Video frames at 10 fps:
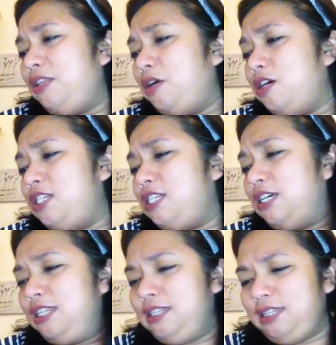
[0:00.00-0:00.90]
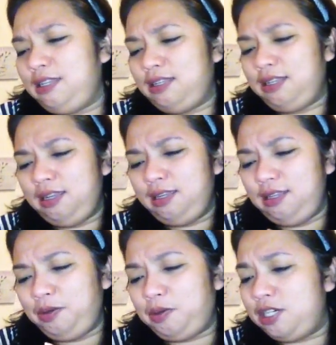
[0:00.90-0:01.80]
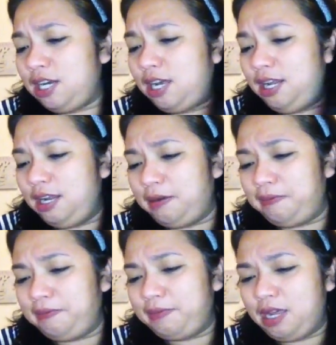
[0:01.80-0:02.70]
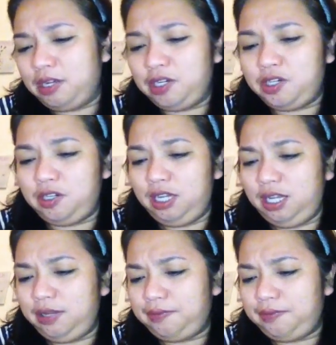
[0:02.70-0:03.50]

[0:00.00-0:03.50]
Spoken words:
Dawson. Ko siya alam, actually.